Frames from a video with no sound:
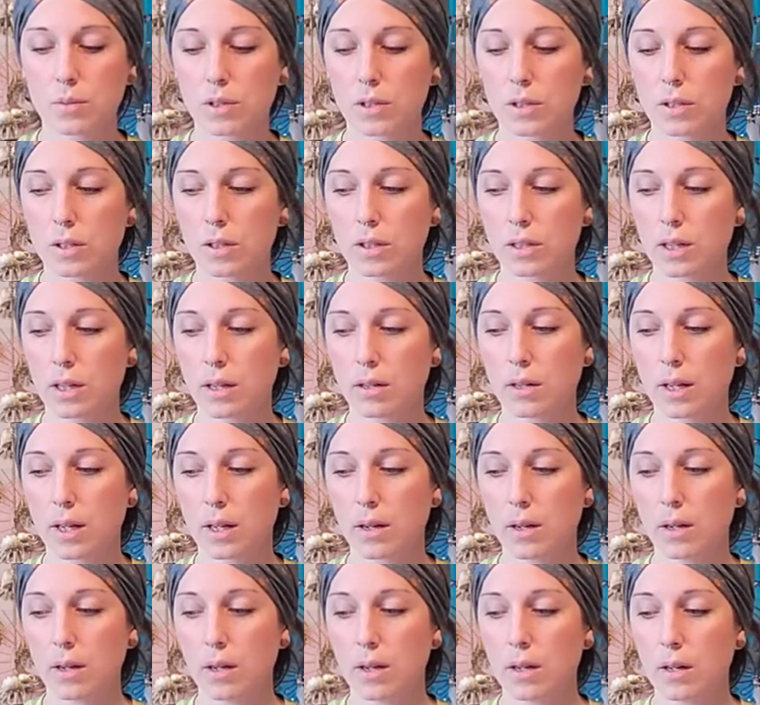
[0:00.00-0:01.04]
We're going to look at,
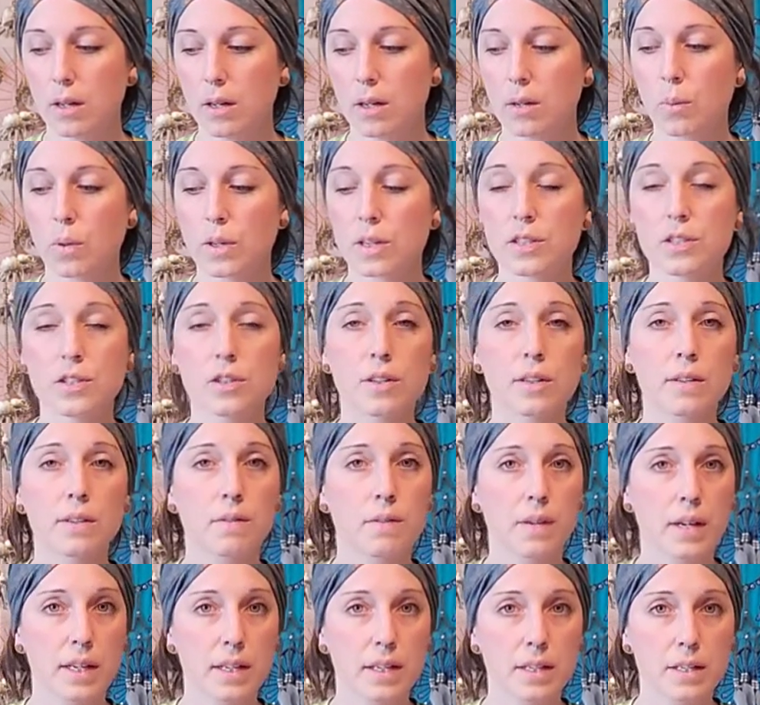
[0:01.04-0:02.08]
like, what is your
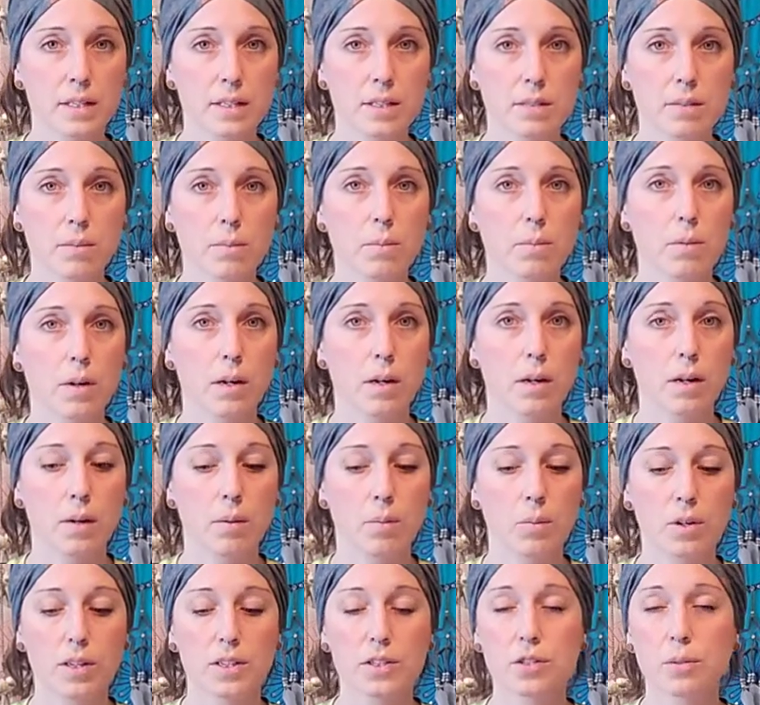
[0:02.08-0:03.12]
advice?
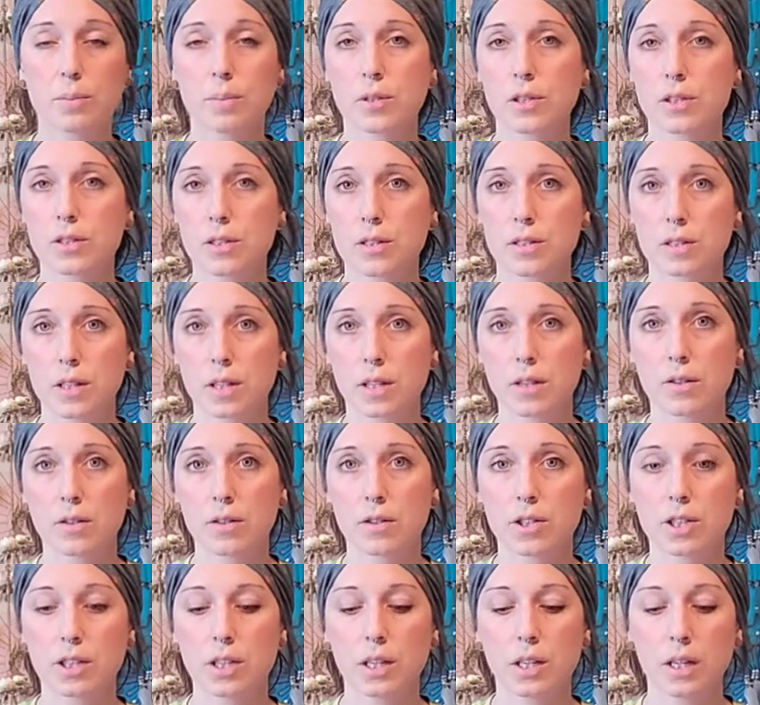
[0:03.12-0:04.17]
What is your person's
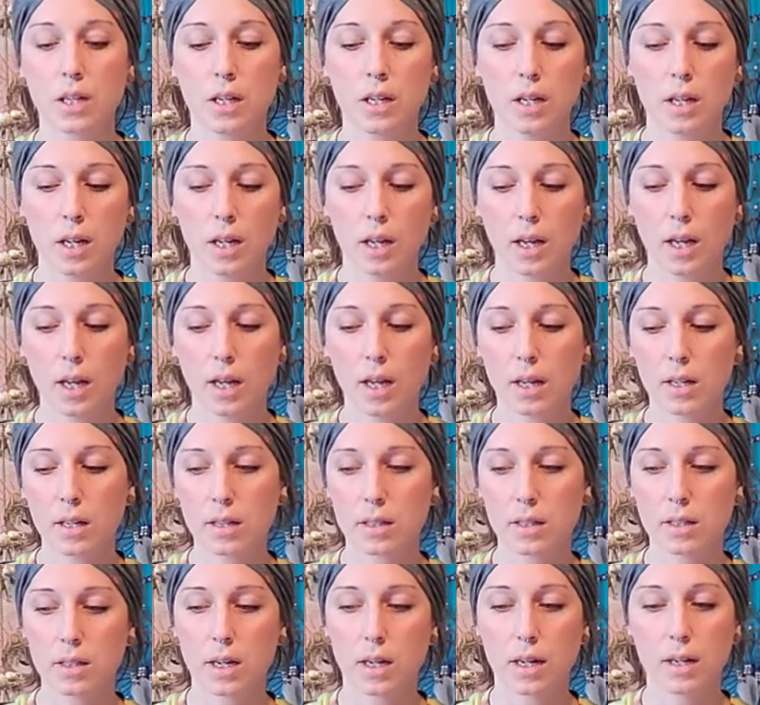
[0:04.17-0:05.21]
energy?
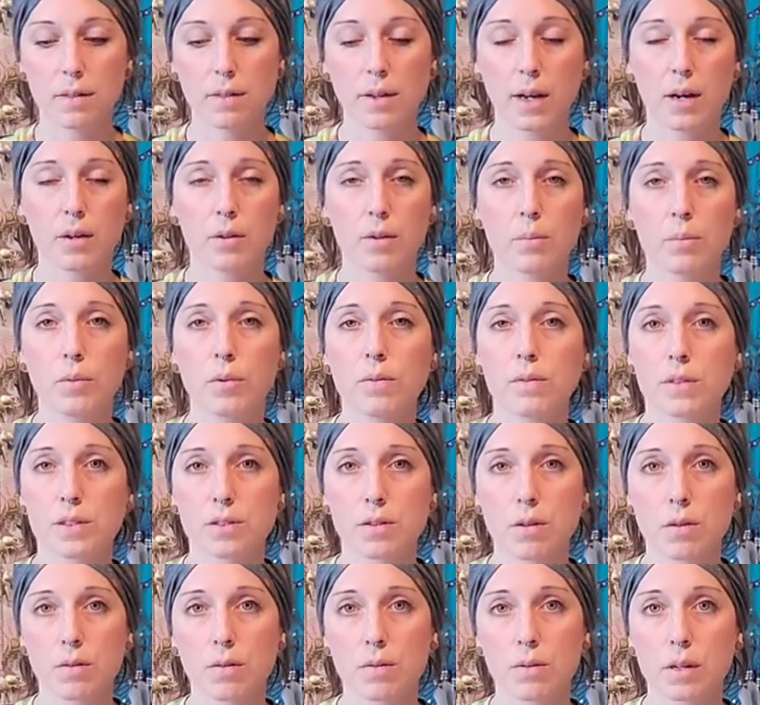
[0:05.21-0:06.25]
And kind of how to move this
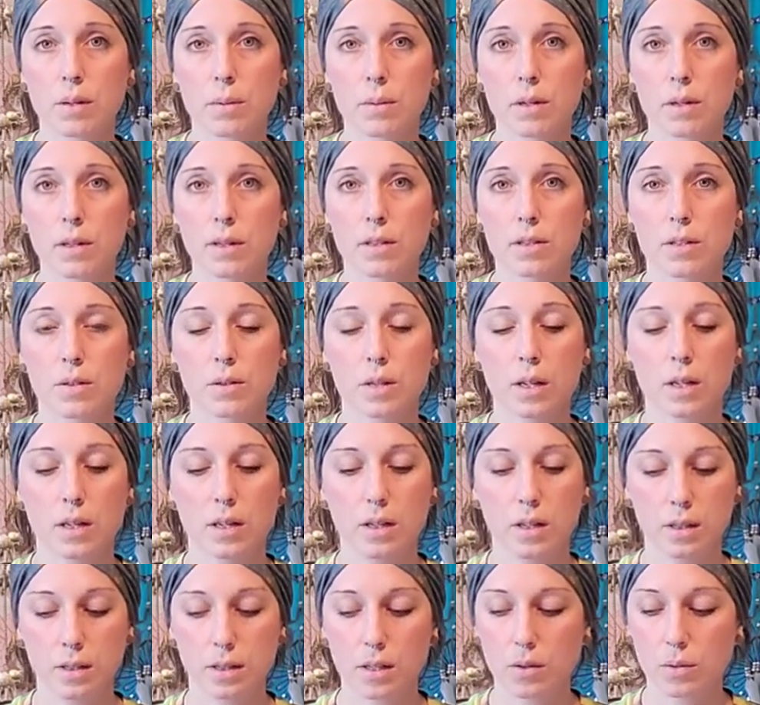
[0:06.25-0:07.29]
all forward so
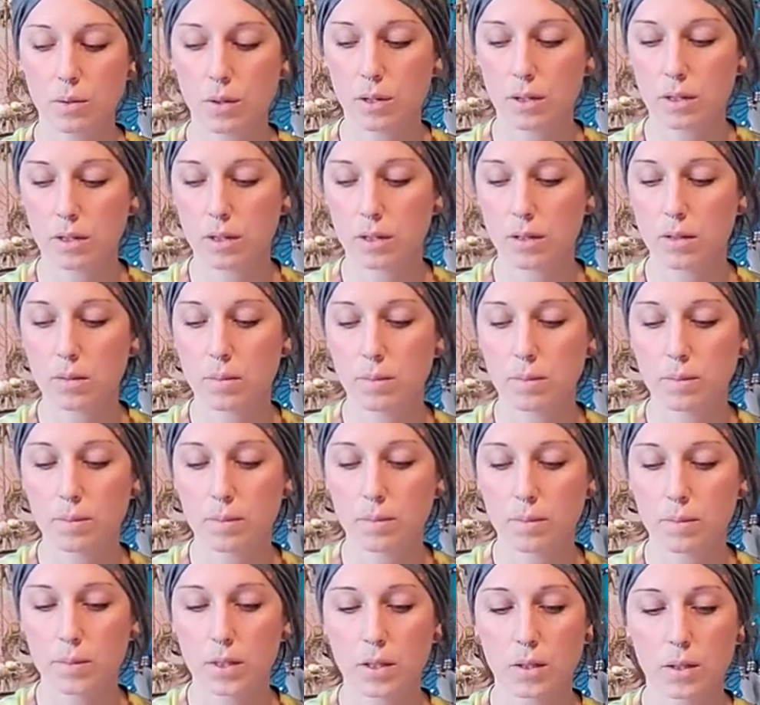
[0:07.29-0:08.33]
that you can,
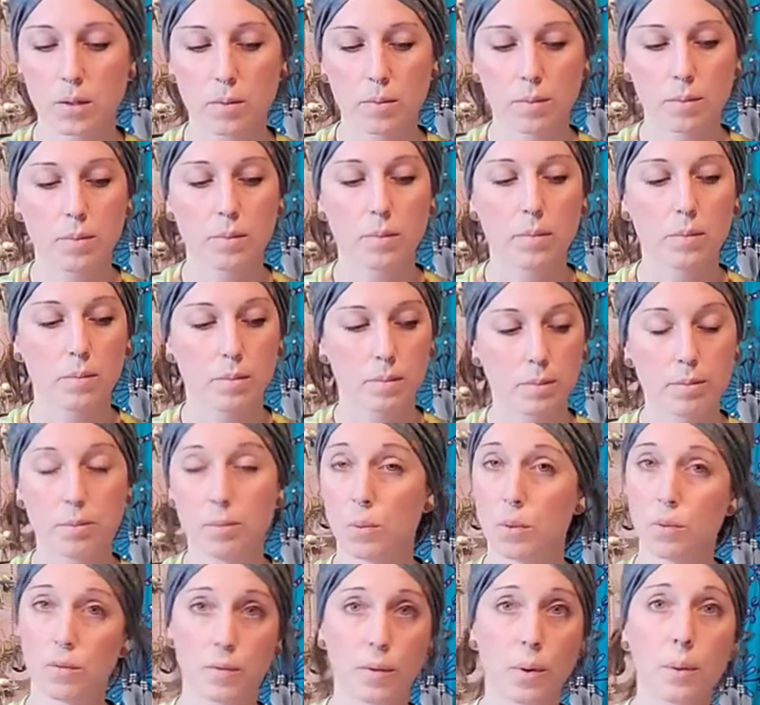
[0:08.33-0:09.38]
you know,
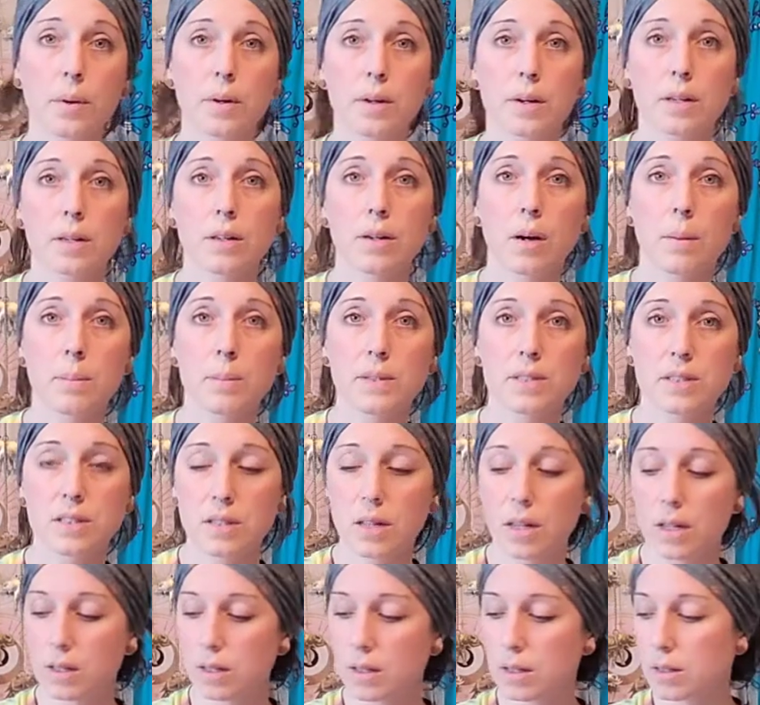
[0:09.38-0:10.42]
move forward and not be
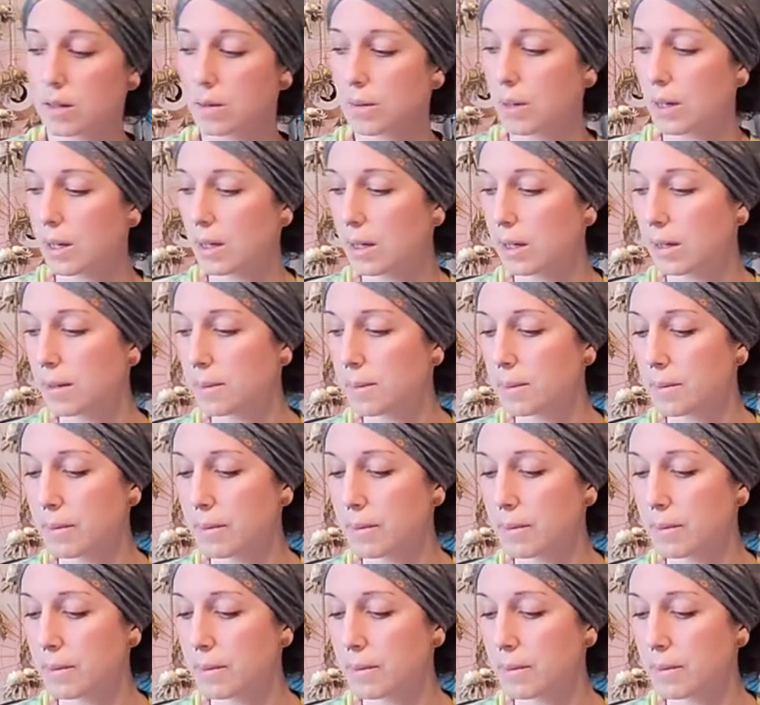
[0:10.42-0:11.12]
stuck, okay?